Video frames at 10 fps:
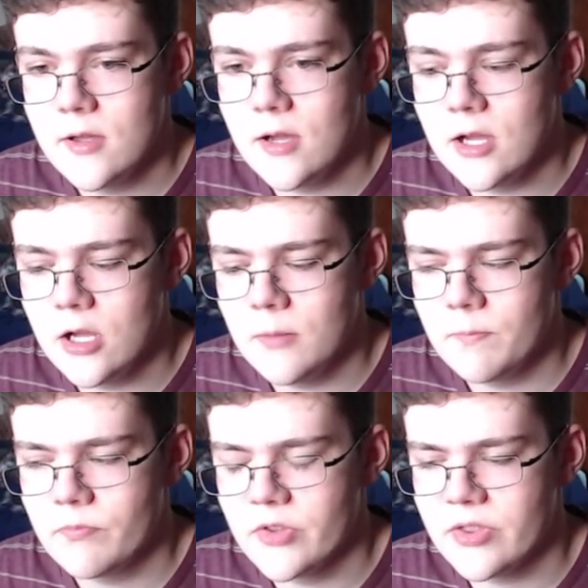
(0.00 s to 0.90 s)

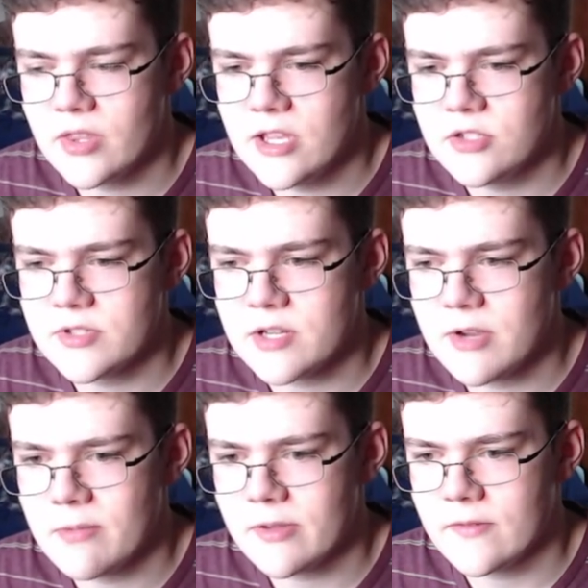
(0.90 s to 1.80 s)
Um, the thing that I do is I wake
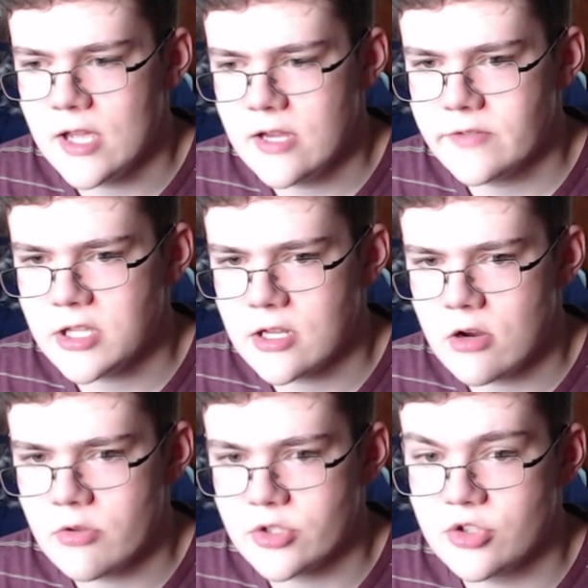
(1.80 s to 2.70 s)
up at five and then I
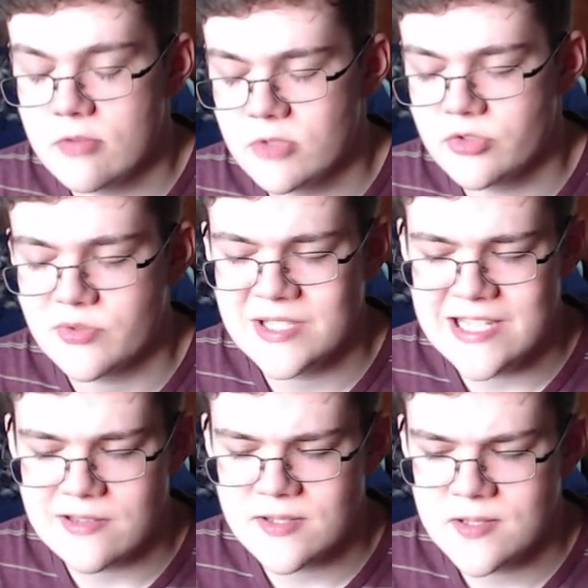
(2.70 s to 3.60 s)
go on the treadmill until
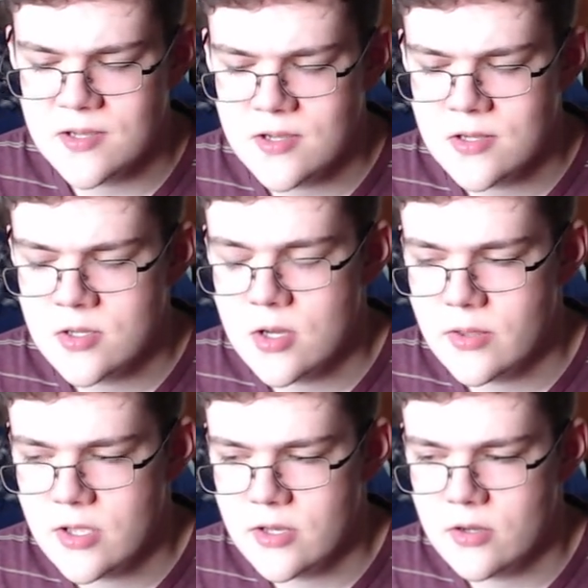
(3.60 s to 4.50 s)
six, and
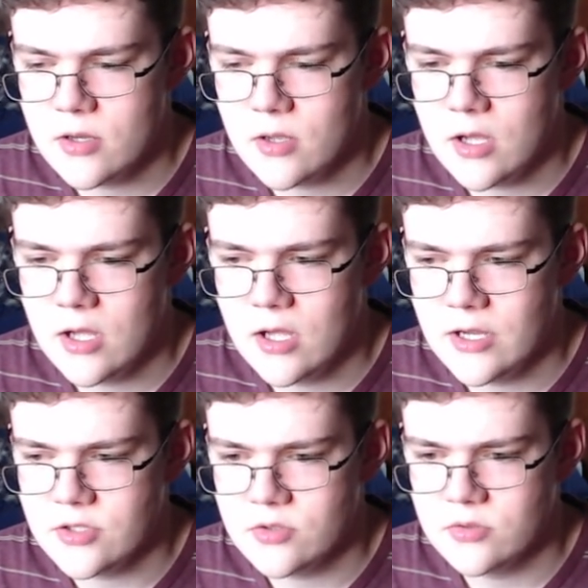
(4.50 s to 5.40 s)
then uh, I
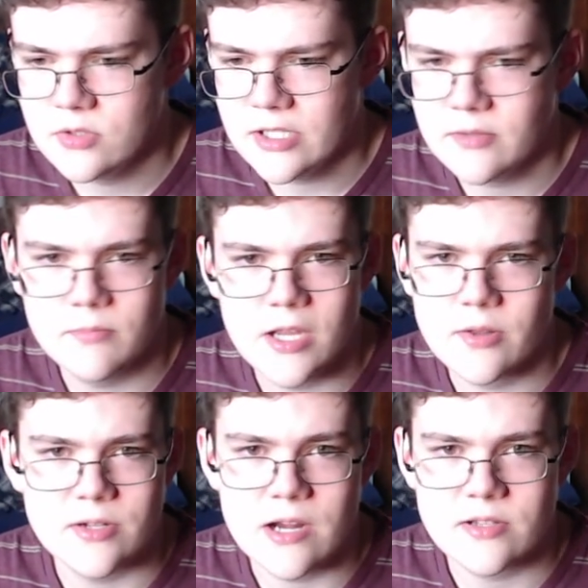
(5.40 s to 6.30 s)
do like my
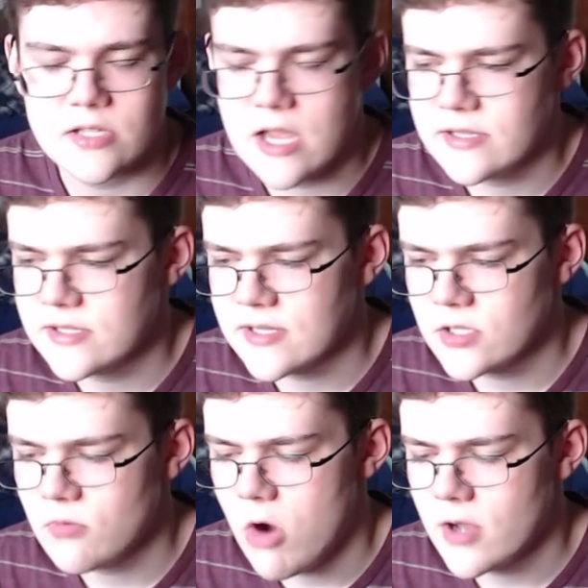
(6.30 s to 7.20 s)
other exercises like
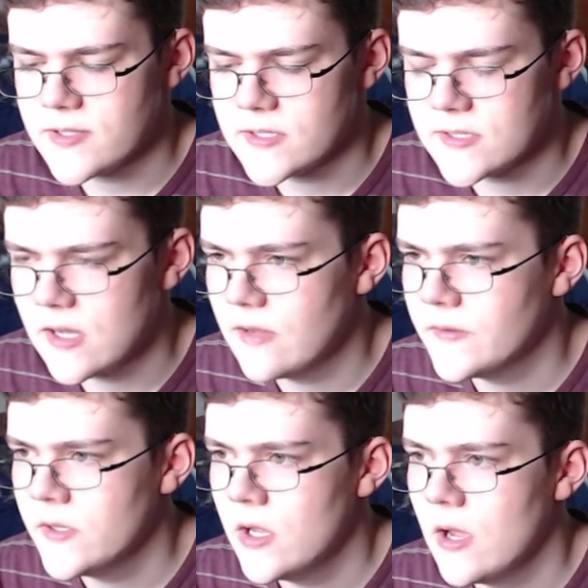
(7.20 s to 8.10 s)
squats and stuff.
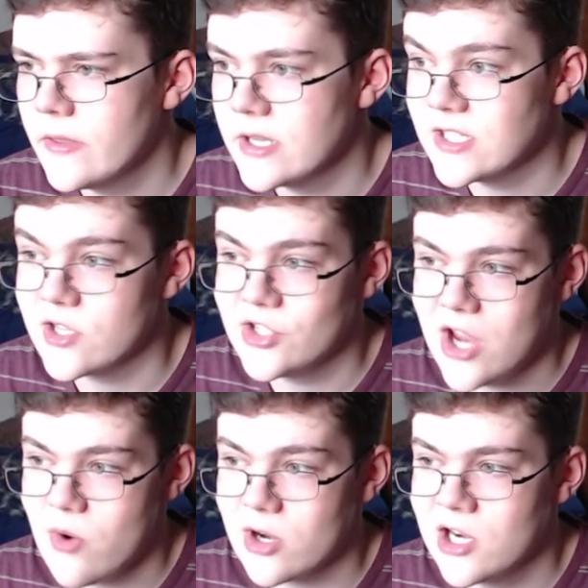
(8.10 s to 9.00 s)
Then I take a
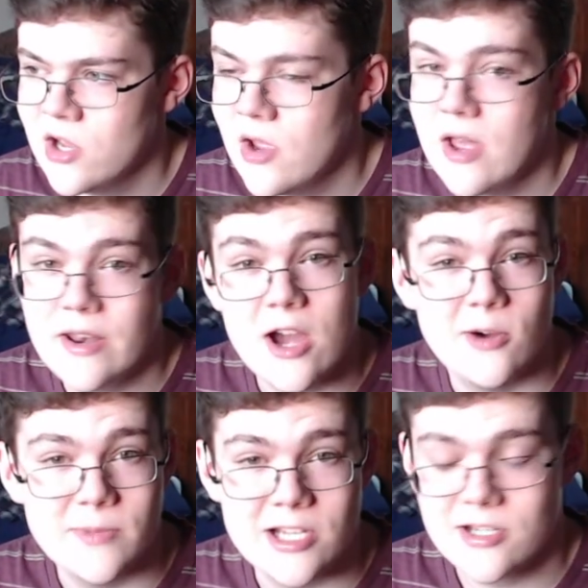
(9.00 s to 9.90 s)
shower and now
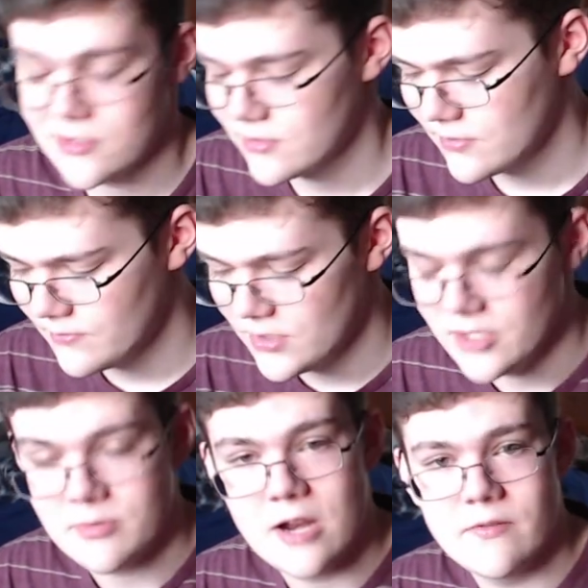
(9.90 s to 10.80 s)
I'm here and I'm eating
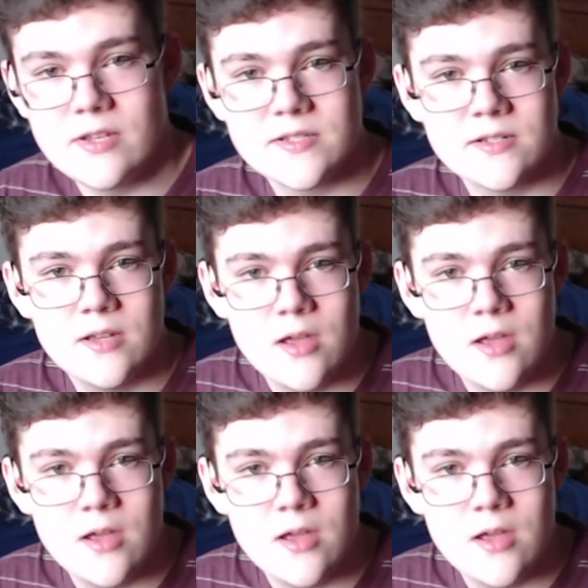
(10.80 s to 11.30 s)
breakfast.